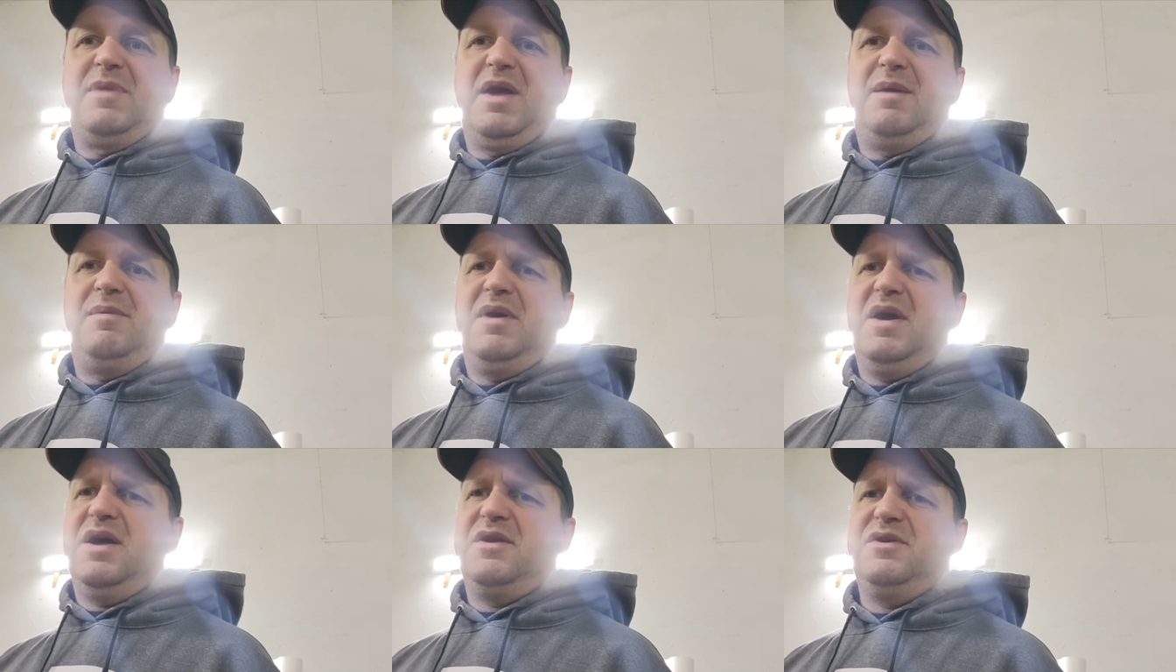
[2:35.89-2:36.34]

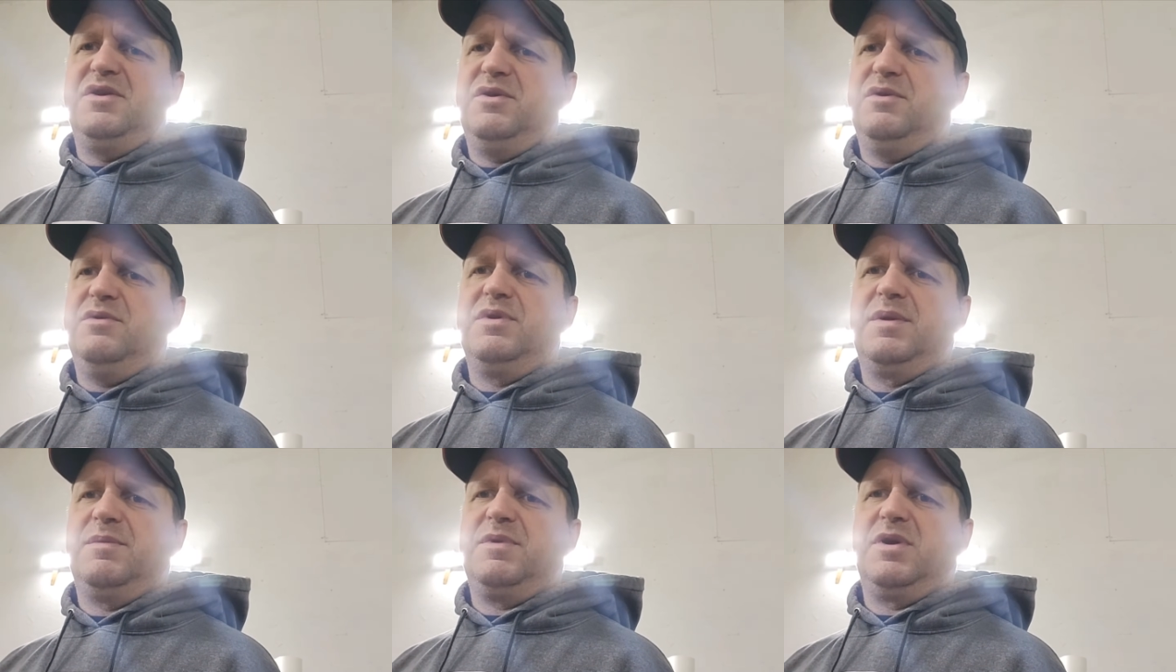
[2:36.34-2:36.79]
Maybe at
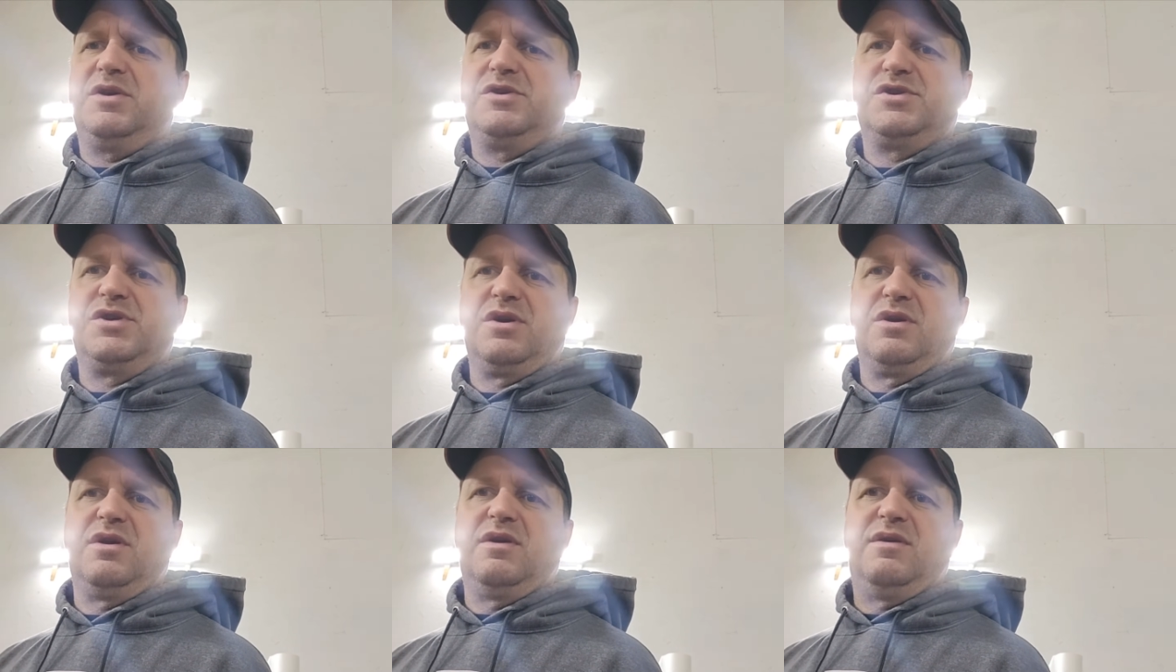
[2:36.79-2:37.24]
noon. I'm not
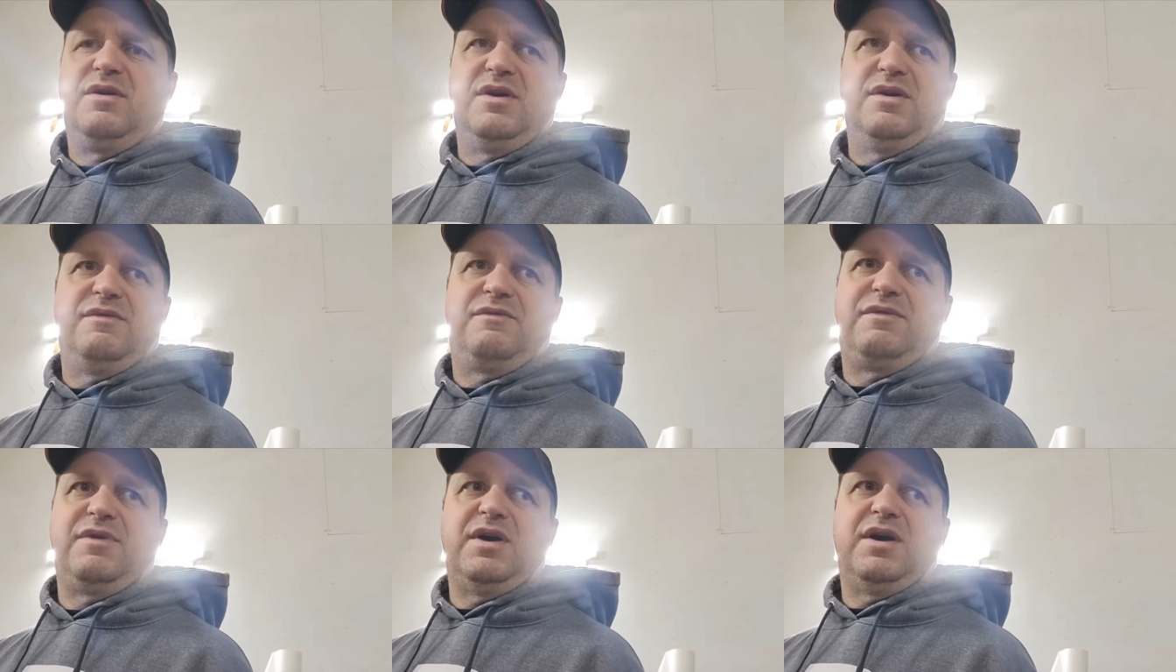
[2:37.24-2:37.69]
sure
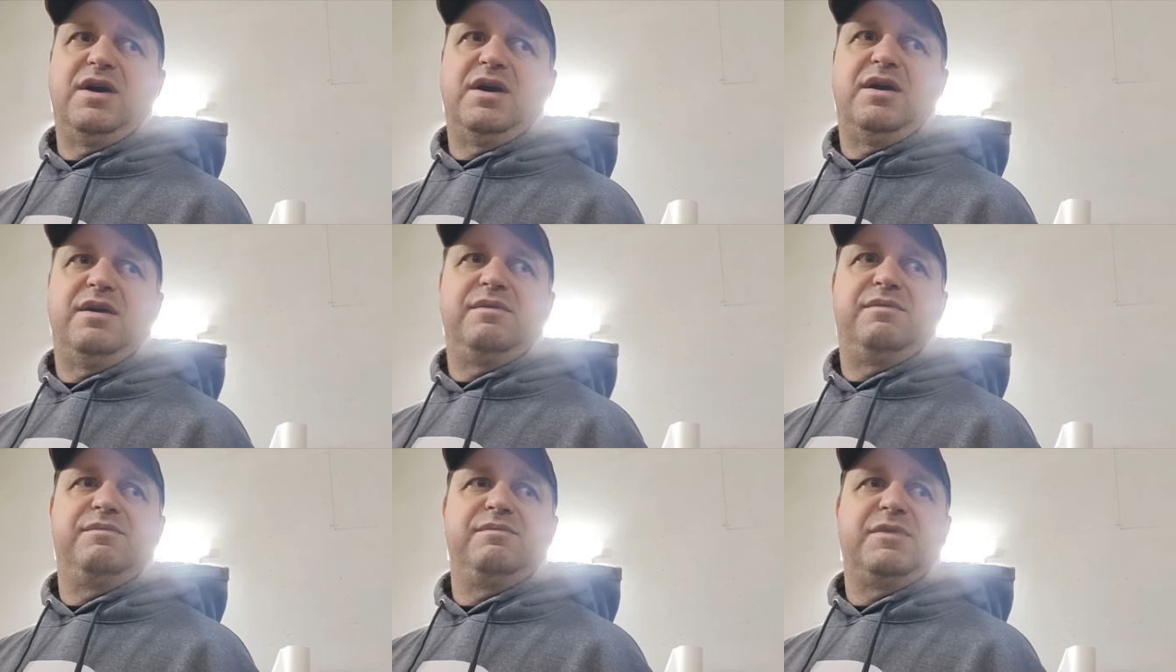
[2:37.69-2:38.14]
if
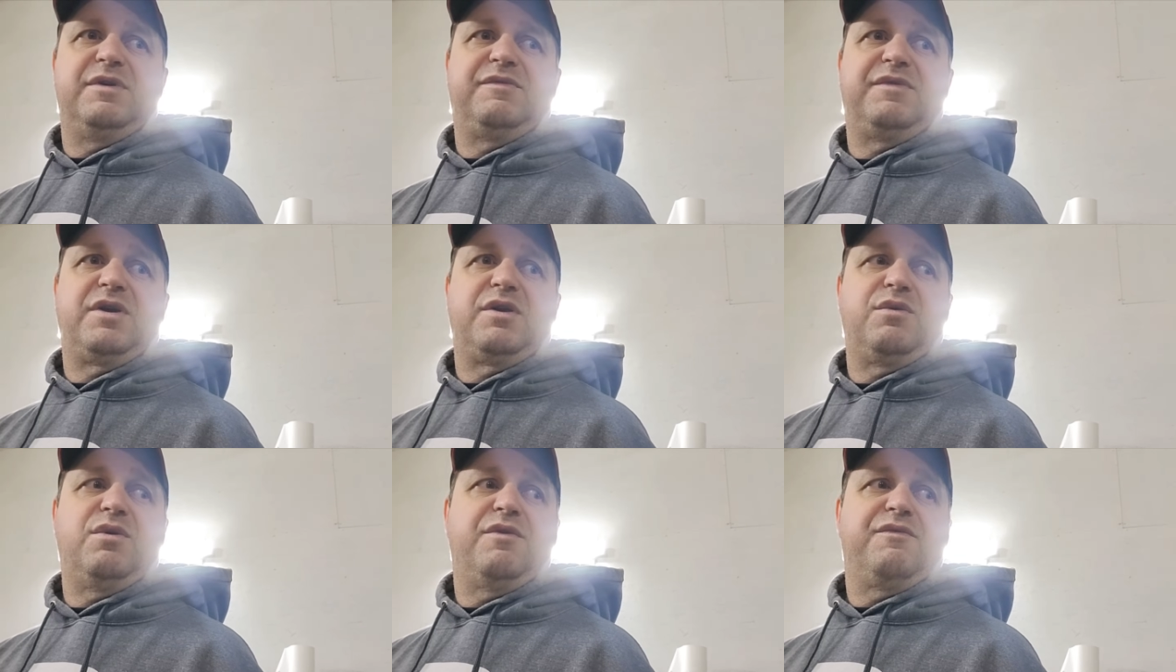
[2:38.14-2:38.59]

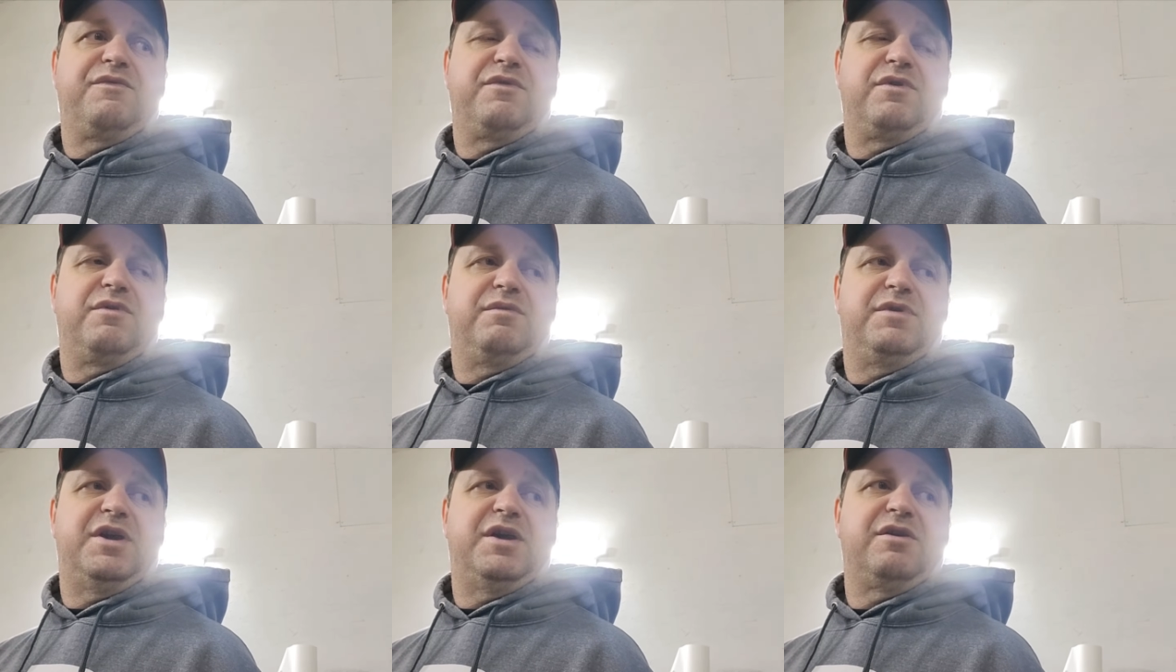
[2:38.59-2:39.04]
I go out
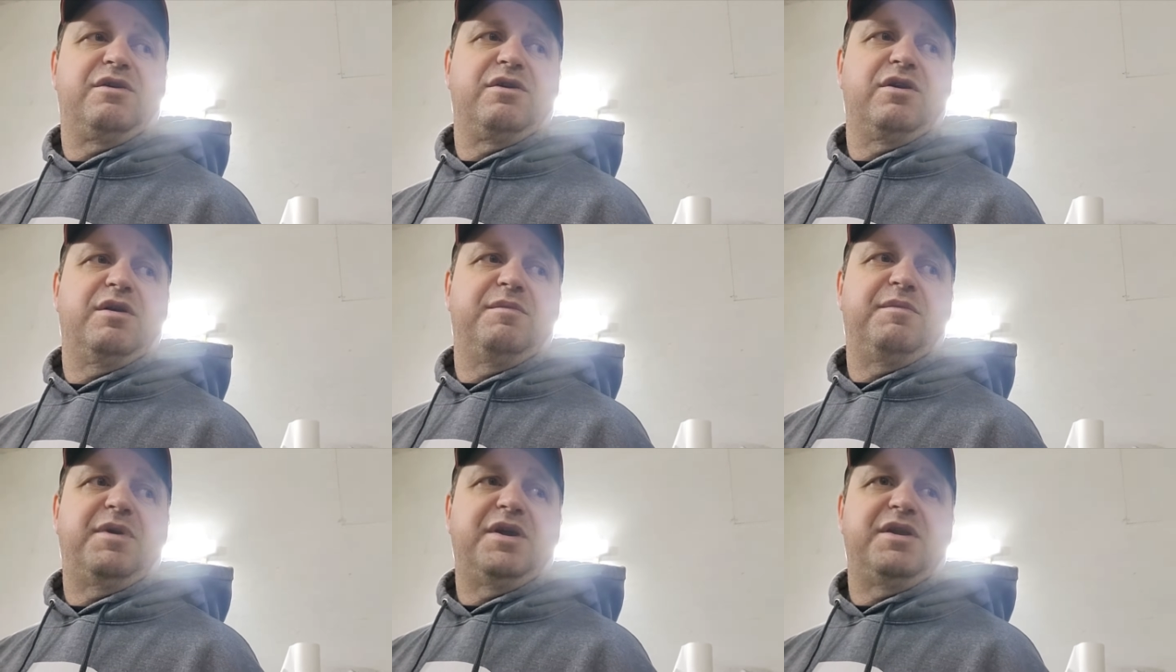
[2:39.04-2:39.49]
for
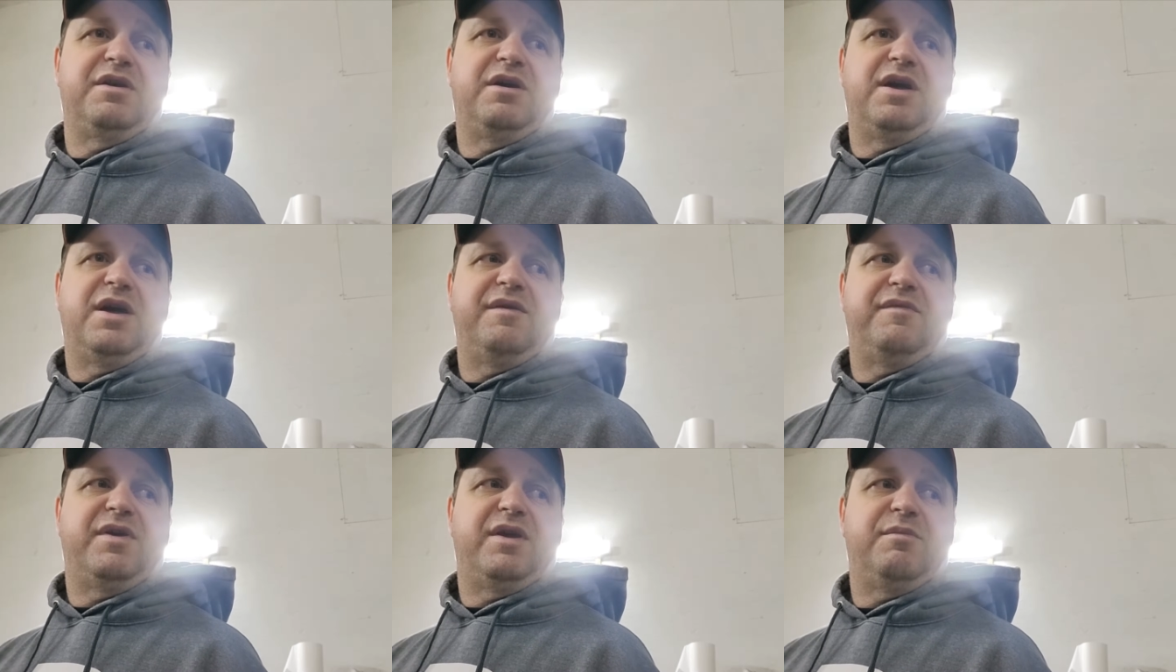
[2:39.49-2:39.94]
dinner, I might not
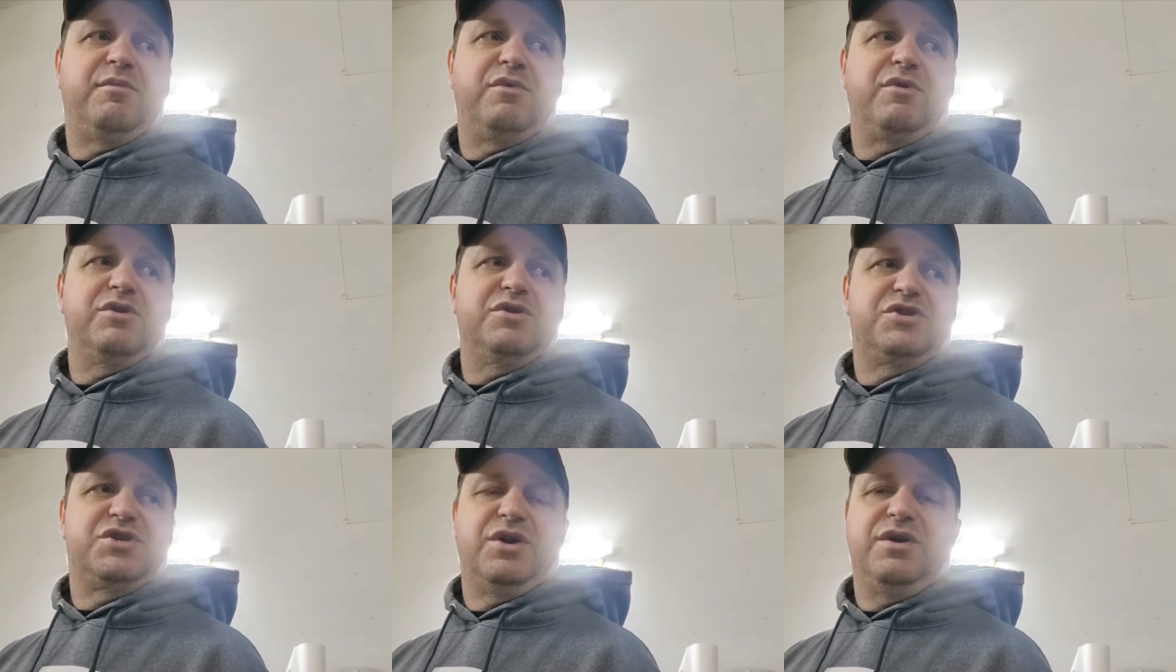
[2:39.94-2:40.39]
have any
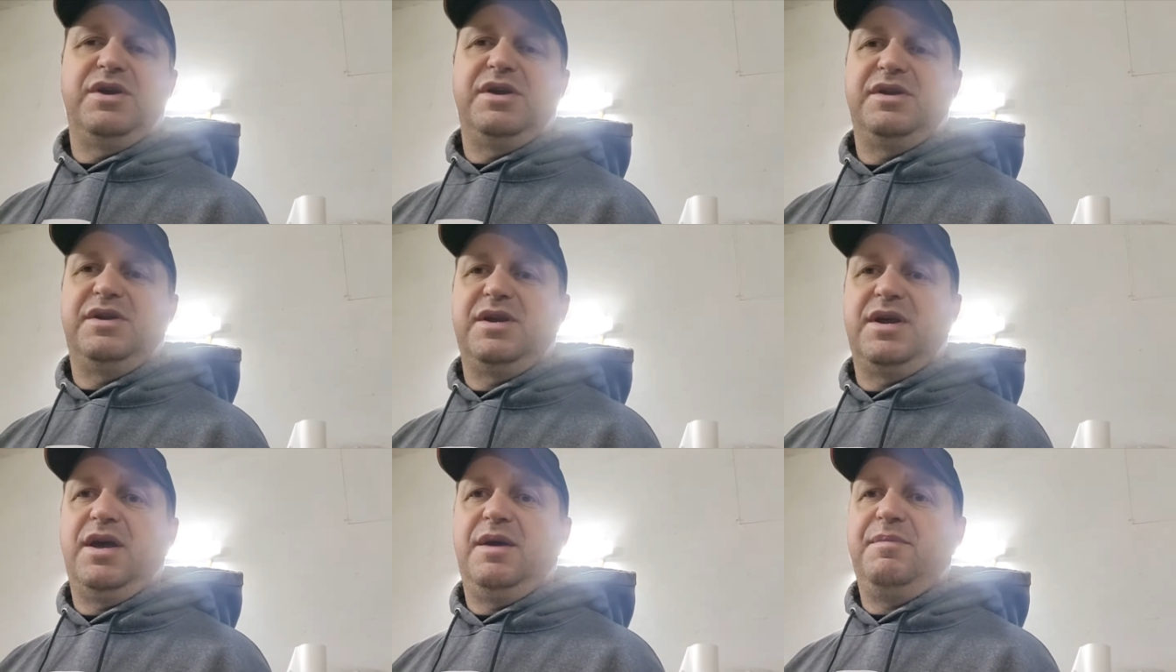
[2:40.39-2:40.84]
more to show you
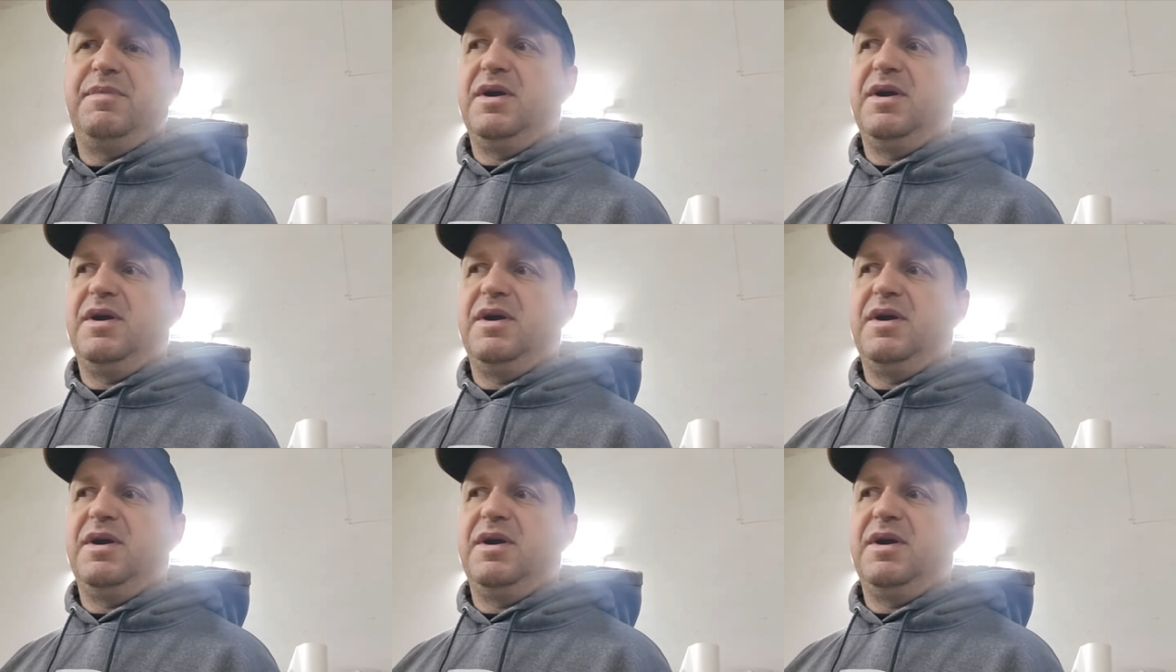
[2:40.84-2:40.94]
today.